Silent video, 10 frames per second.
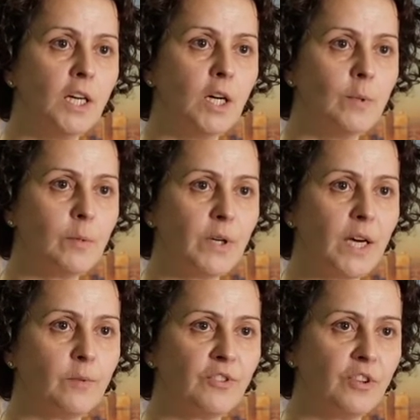and
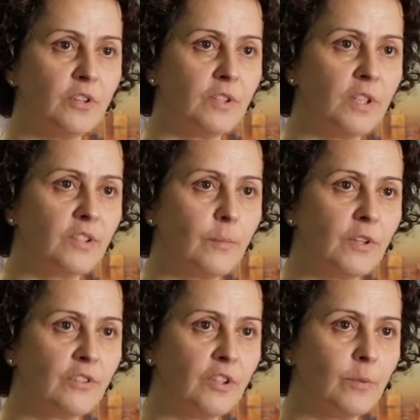perhaps turning some
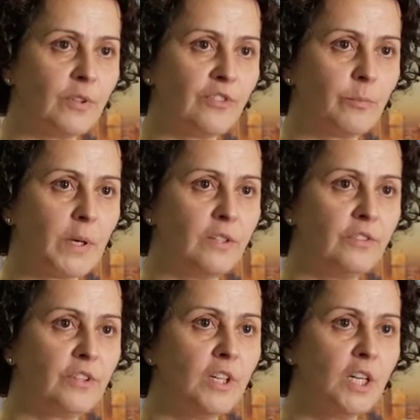of the surplus
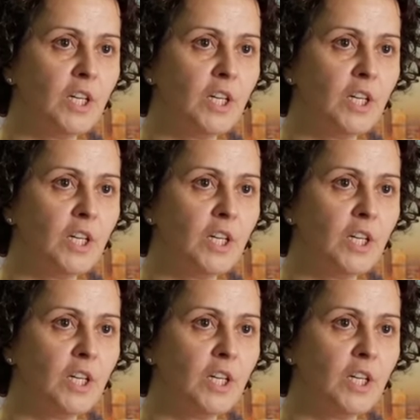space